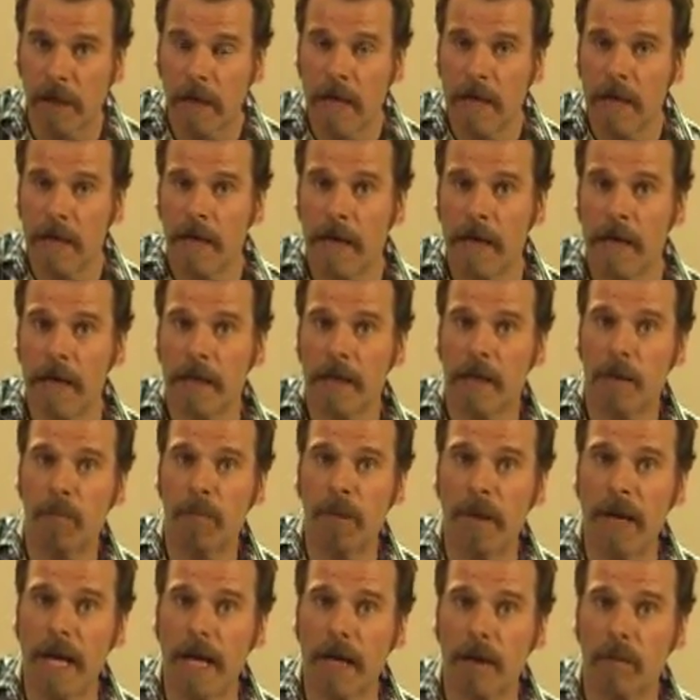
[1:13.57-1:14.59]
hitting the
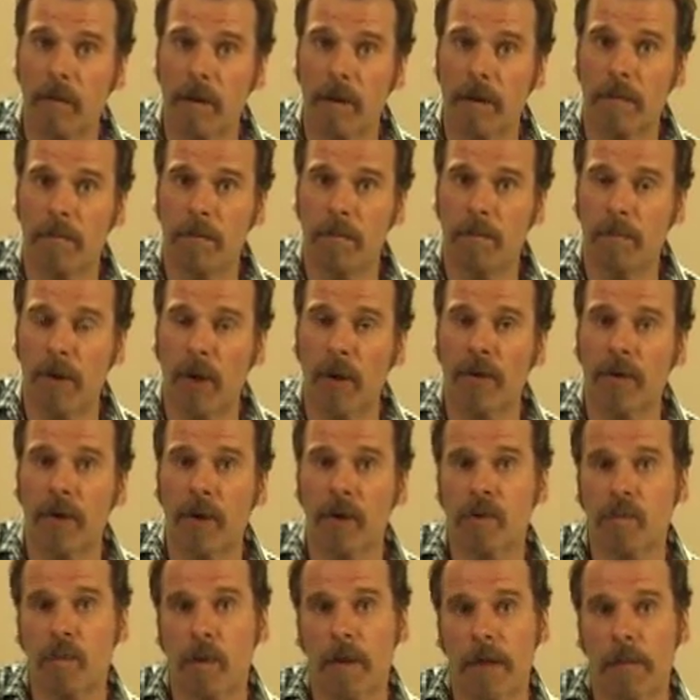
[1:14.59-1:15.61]
pick with both
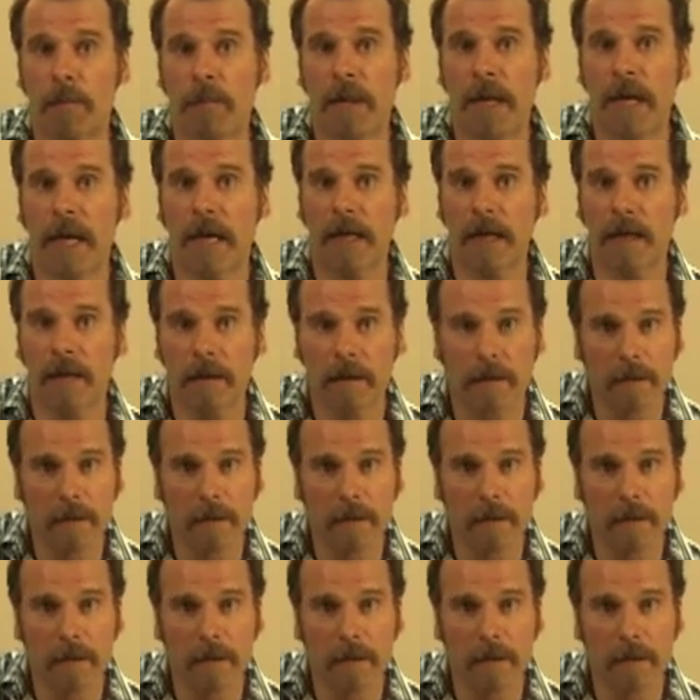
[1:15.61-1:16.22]
notes with a pick